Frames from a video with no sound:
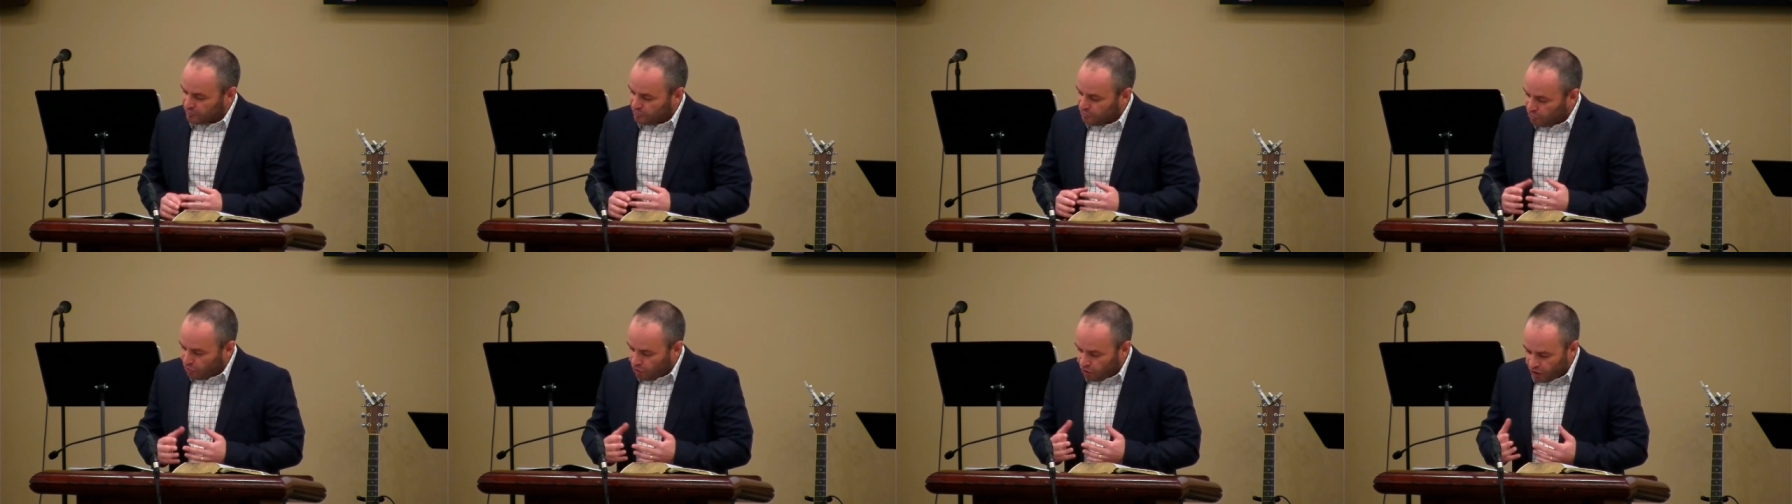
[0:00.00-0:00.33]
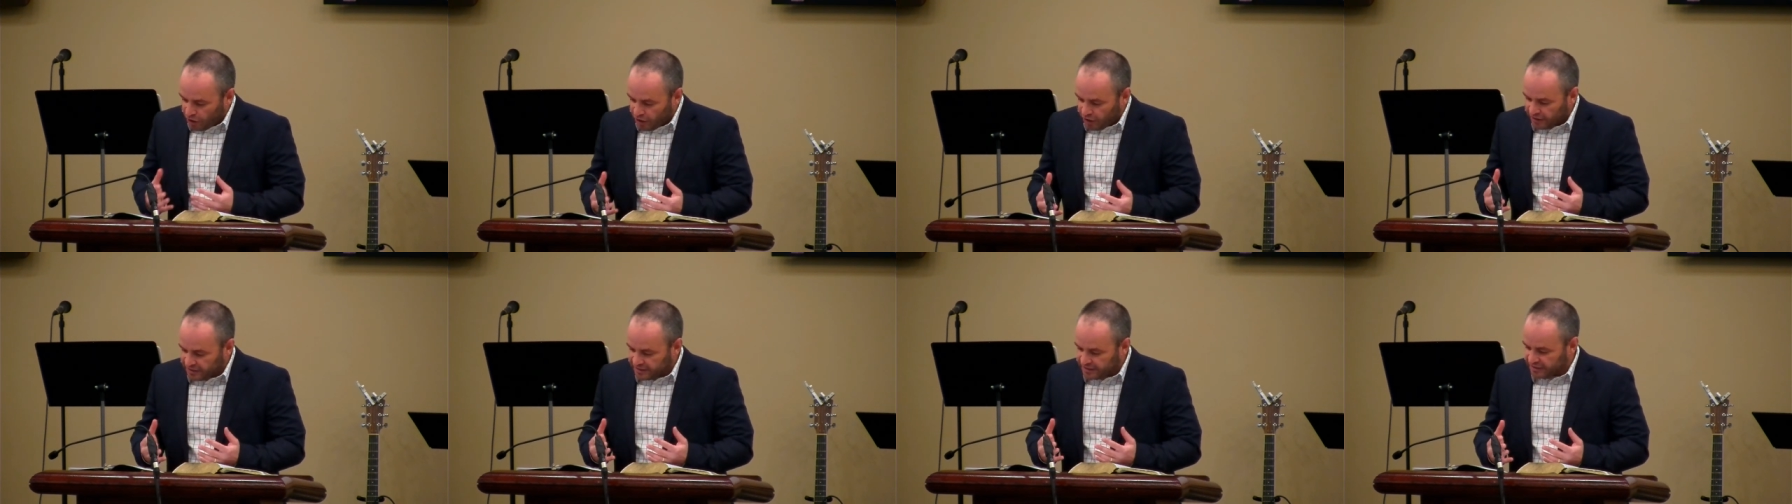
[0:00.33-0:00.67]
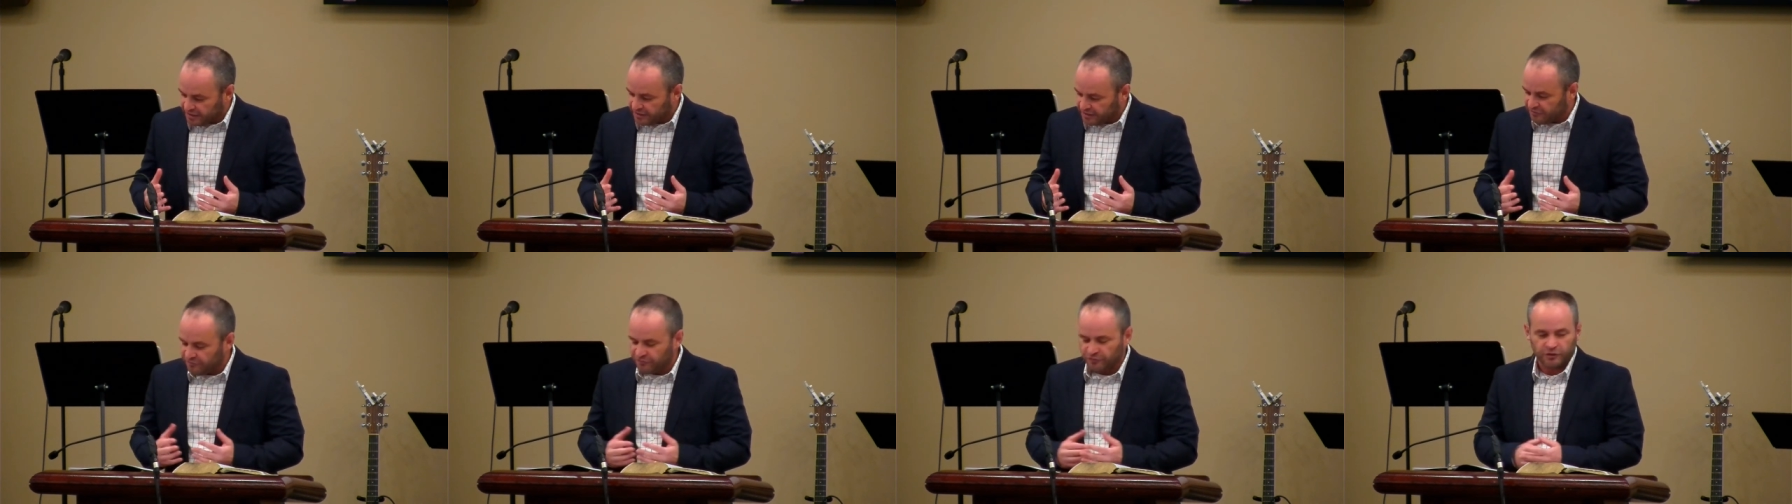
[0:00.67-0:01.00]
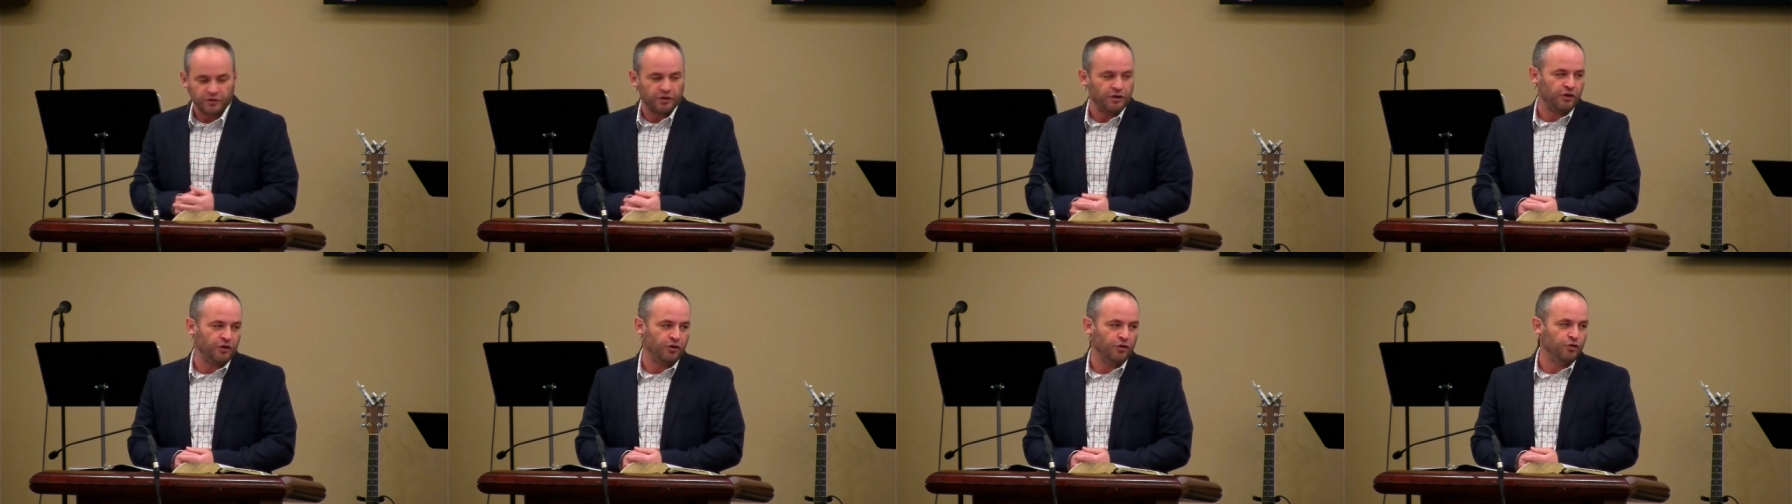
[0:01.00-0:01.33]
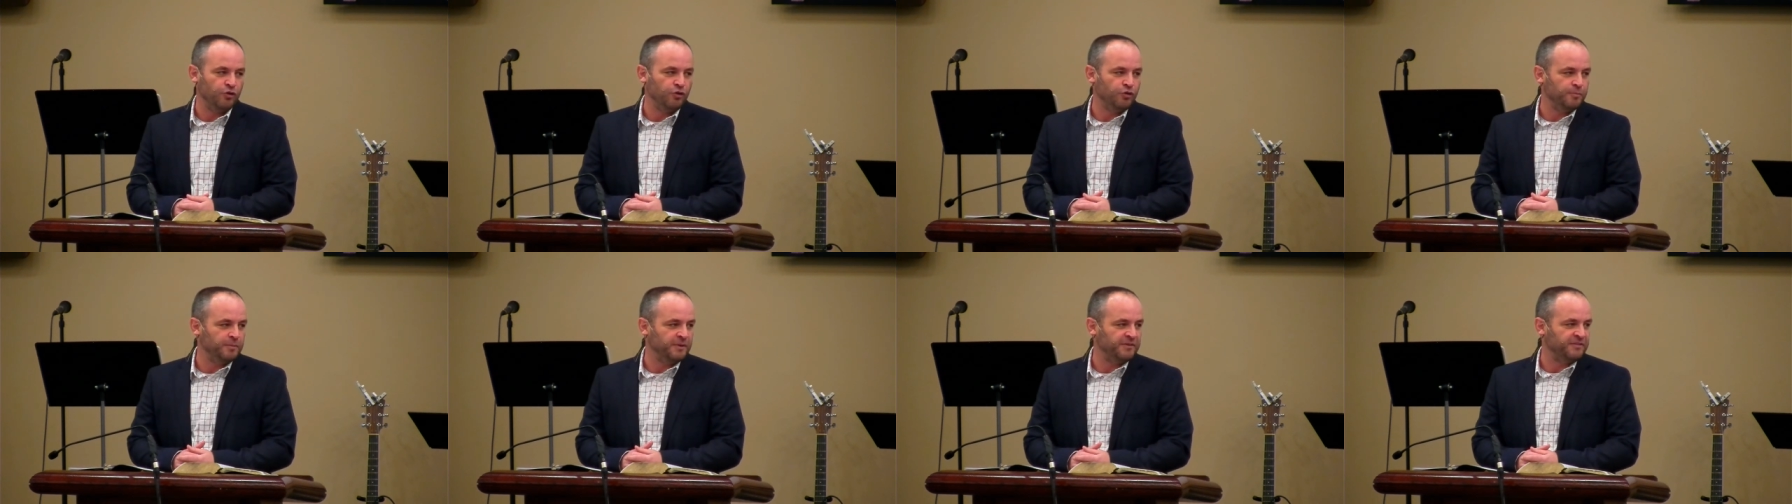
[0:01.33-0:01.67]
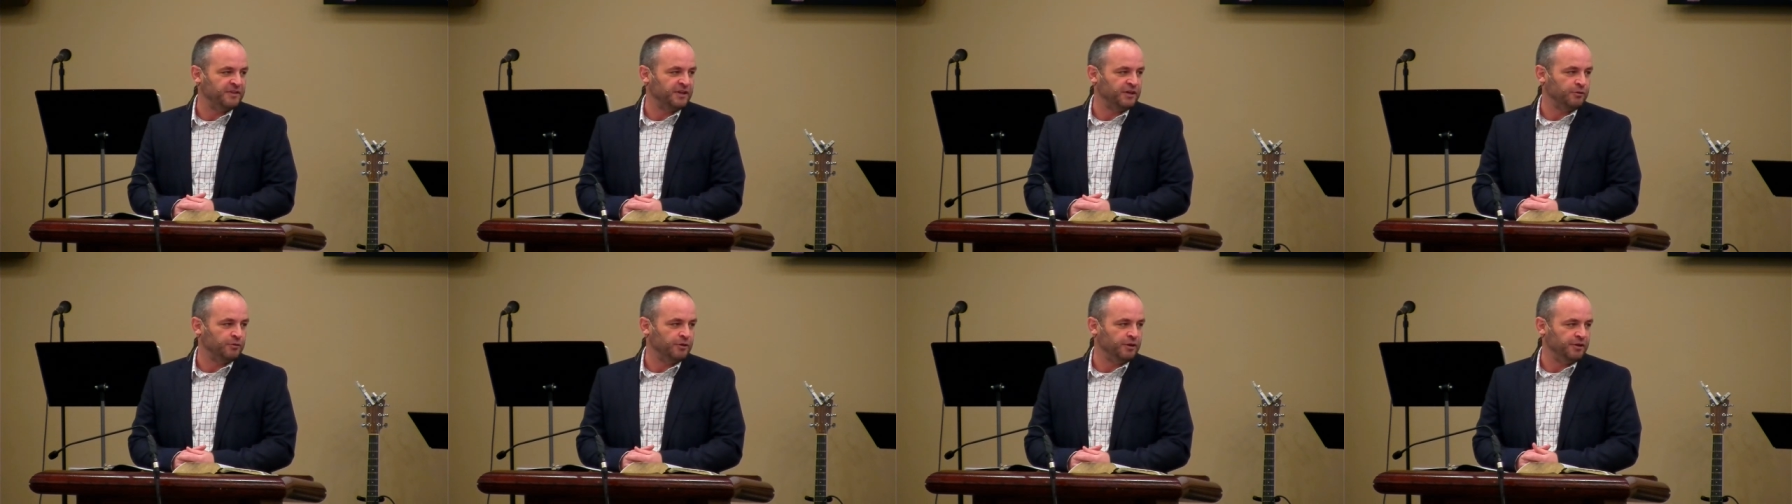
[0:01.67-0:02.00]
them longing for a
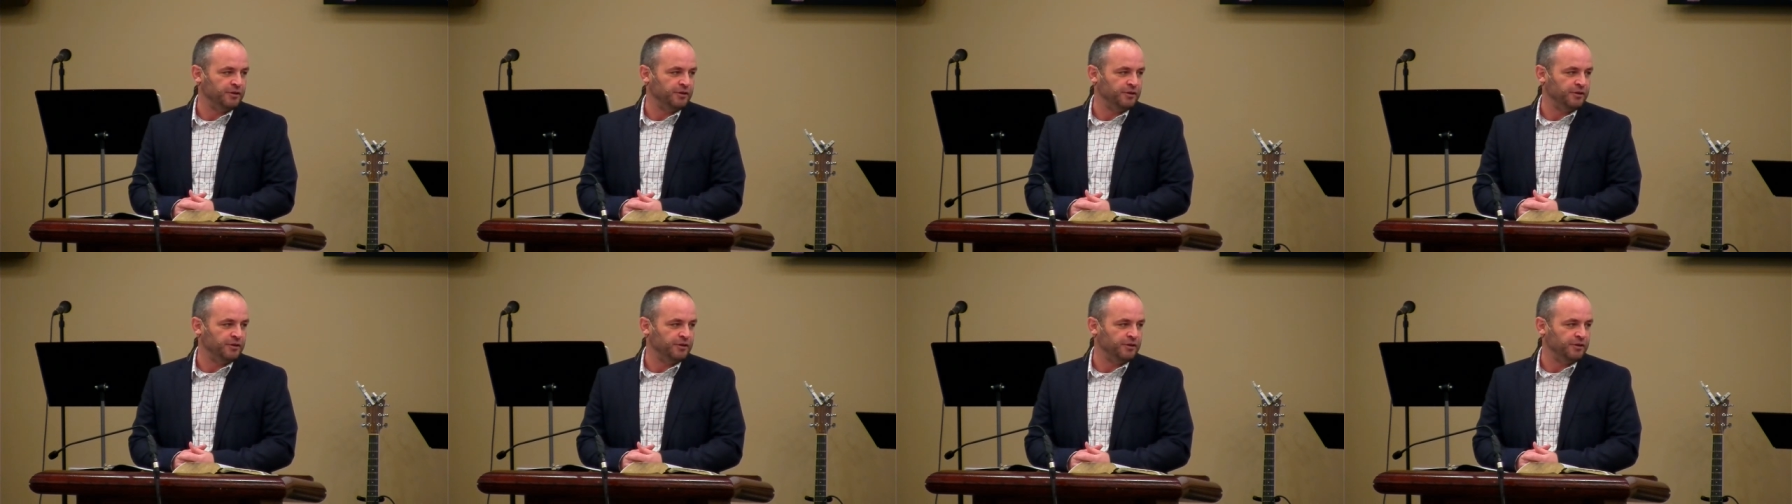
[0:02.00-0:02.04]
home of